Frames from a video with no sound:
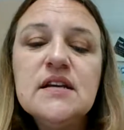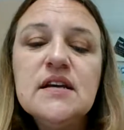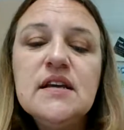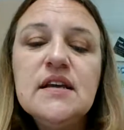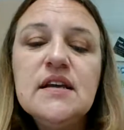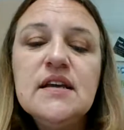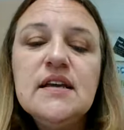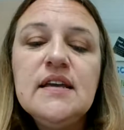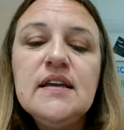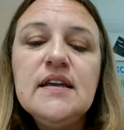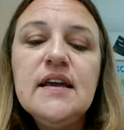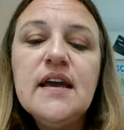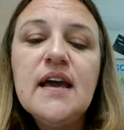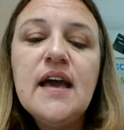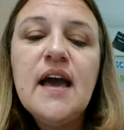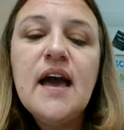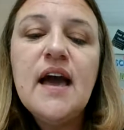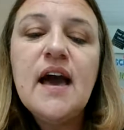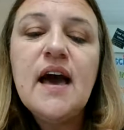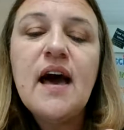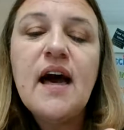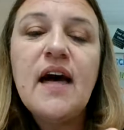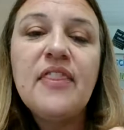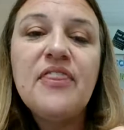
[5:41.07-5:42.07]

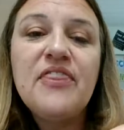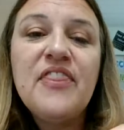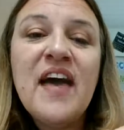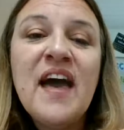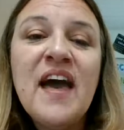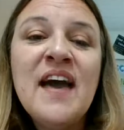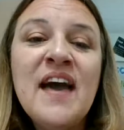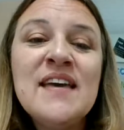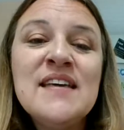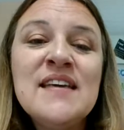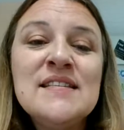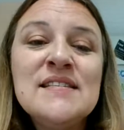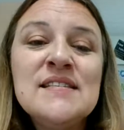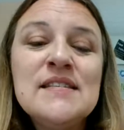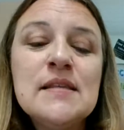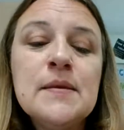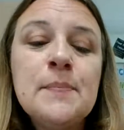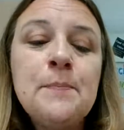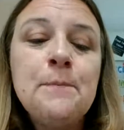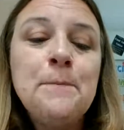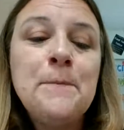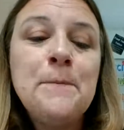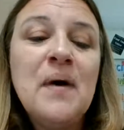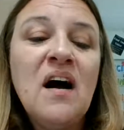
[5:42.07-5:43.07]
Yeah, that is the
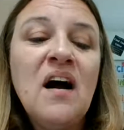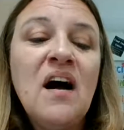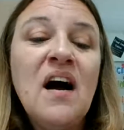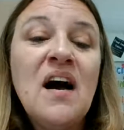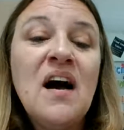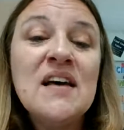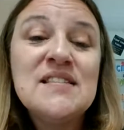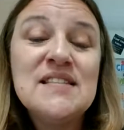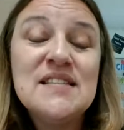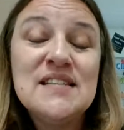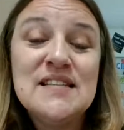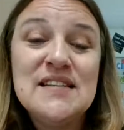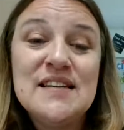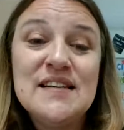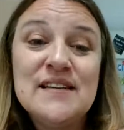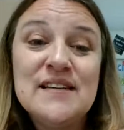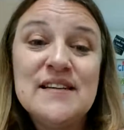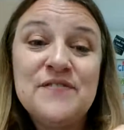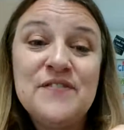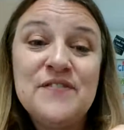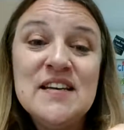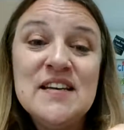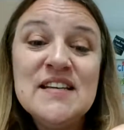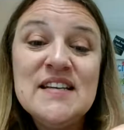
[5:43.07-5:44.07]

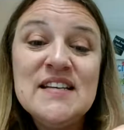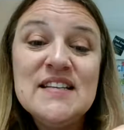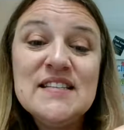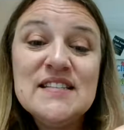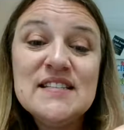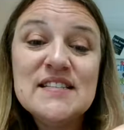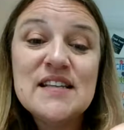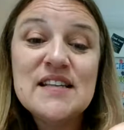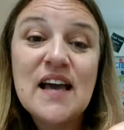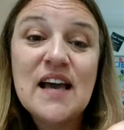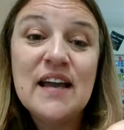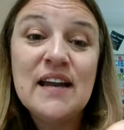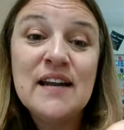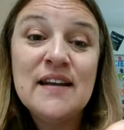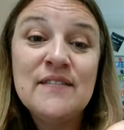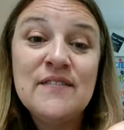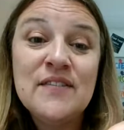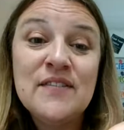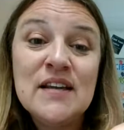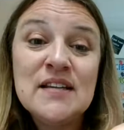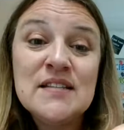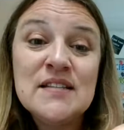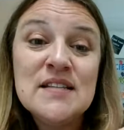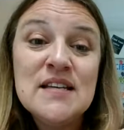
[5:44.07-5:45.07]
positive side of
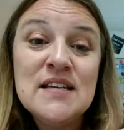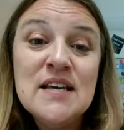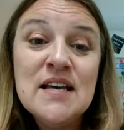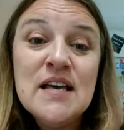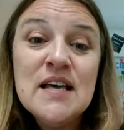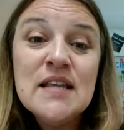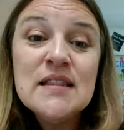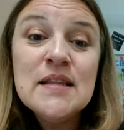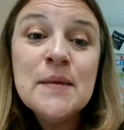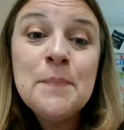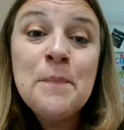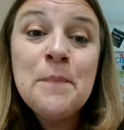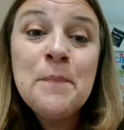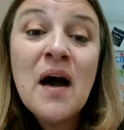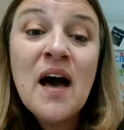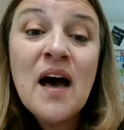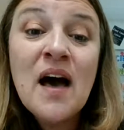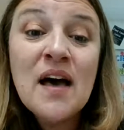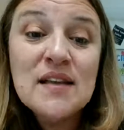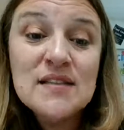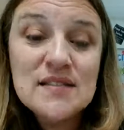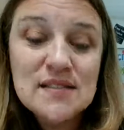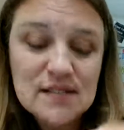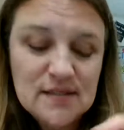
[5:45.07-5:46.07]
it, the
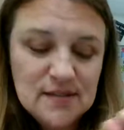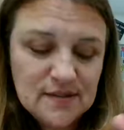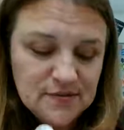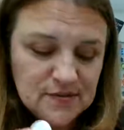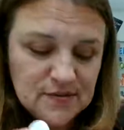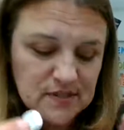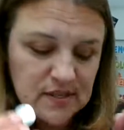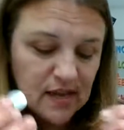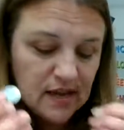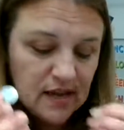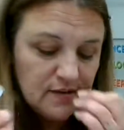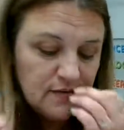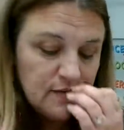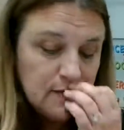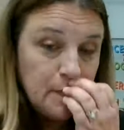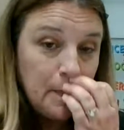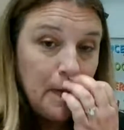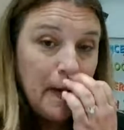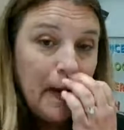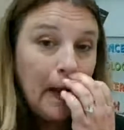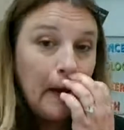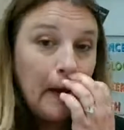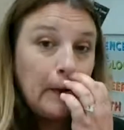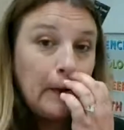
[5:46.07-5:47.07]
positive side of the
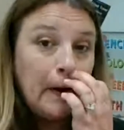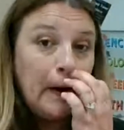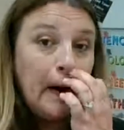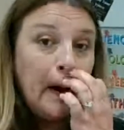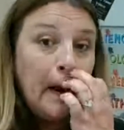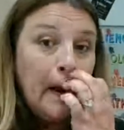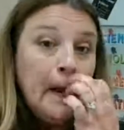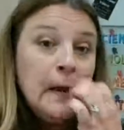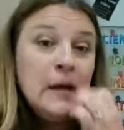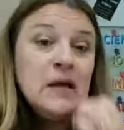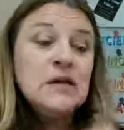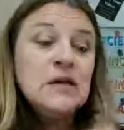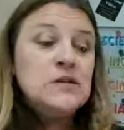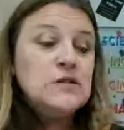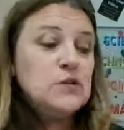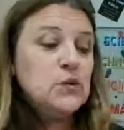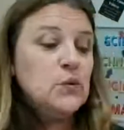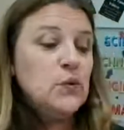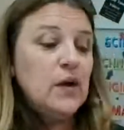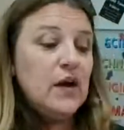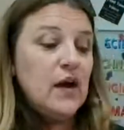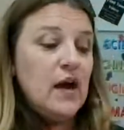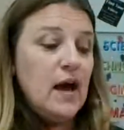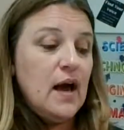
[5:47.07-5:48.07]
battery. So
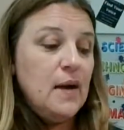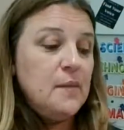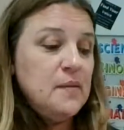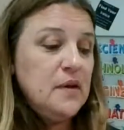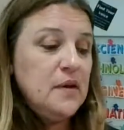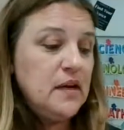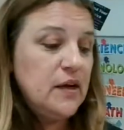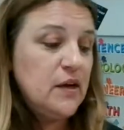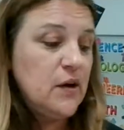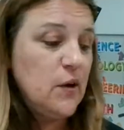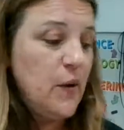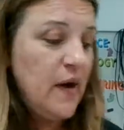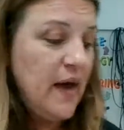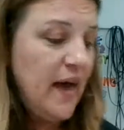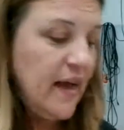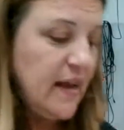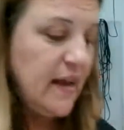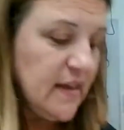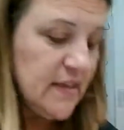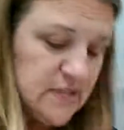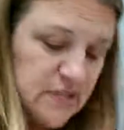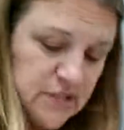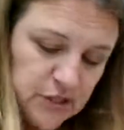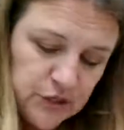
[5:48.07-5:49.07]
what I'm going to go ahead
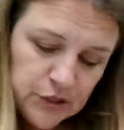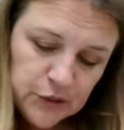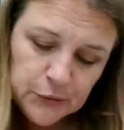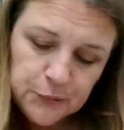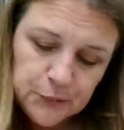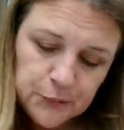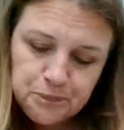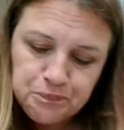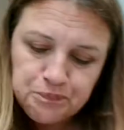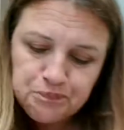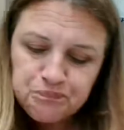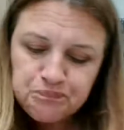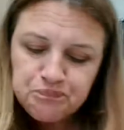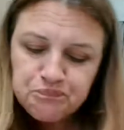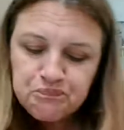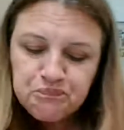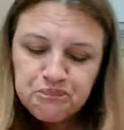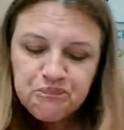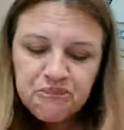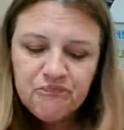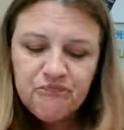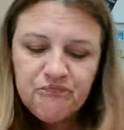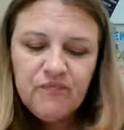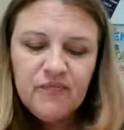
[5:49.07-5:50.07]
and do
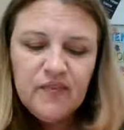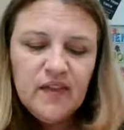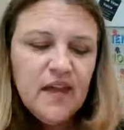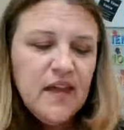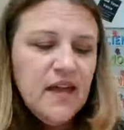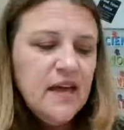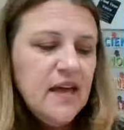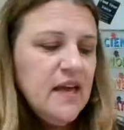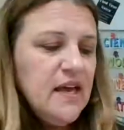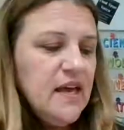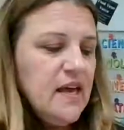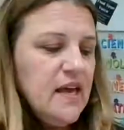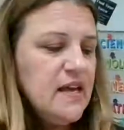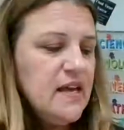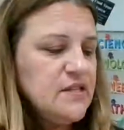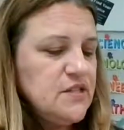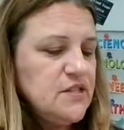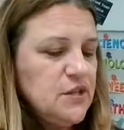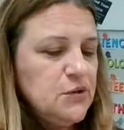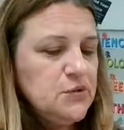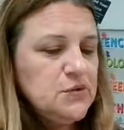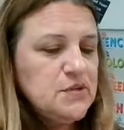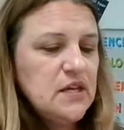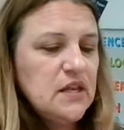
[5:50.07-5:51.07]
is
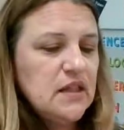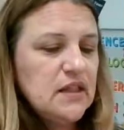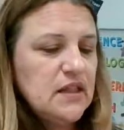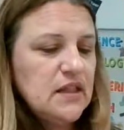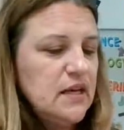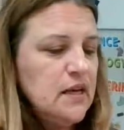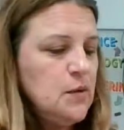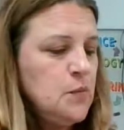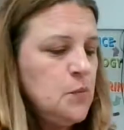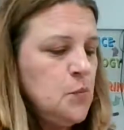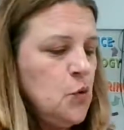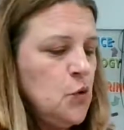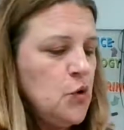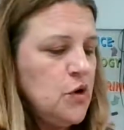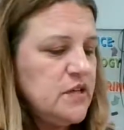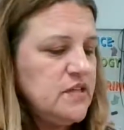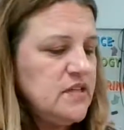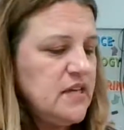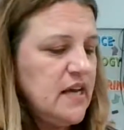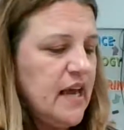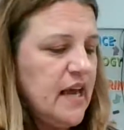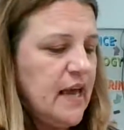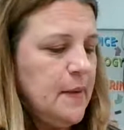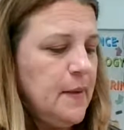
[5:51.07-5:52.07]
use a little more
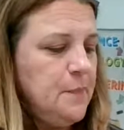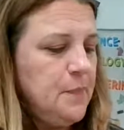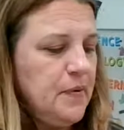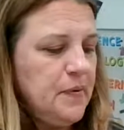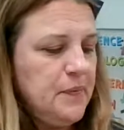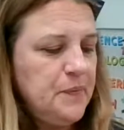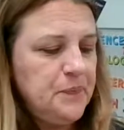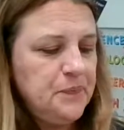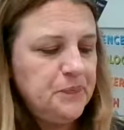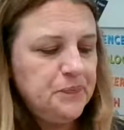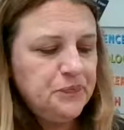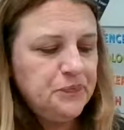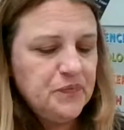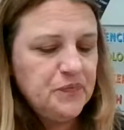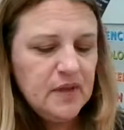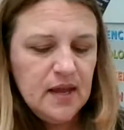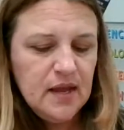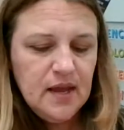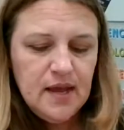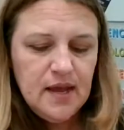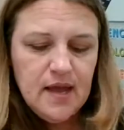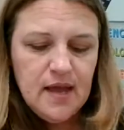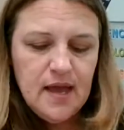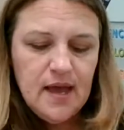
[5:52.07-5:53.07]
tape,
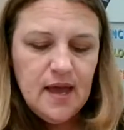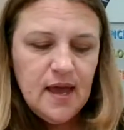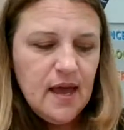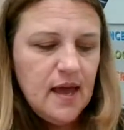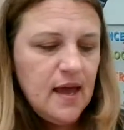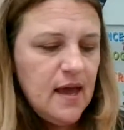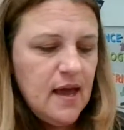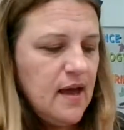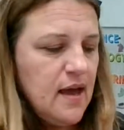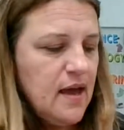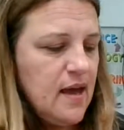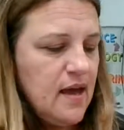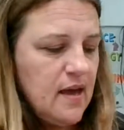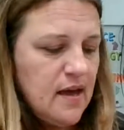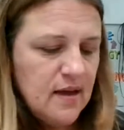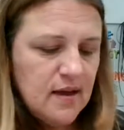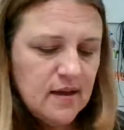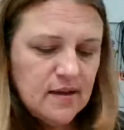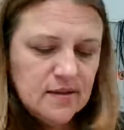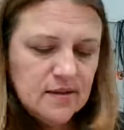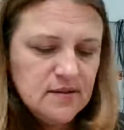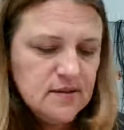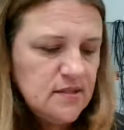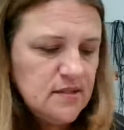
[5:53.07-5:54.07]

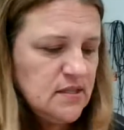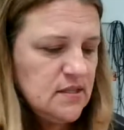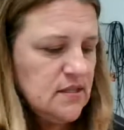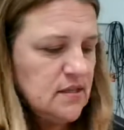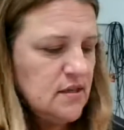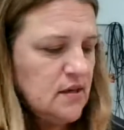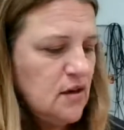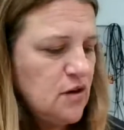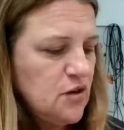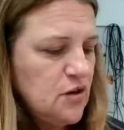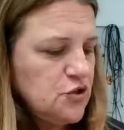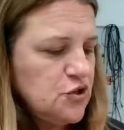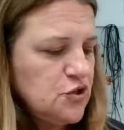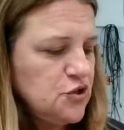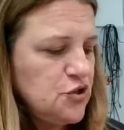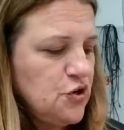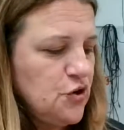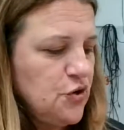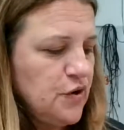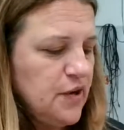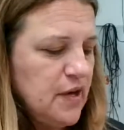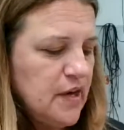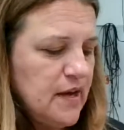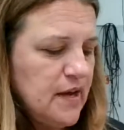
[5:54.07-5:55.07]
and I'll show
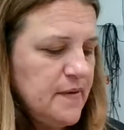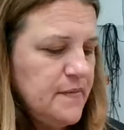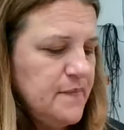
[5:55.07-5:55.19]
you.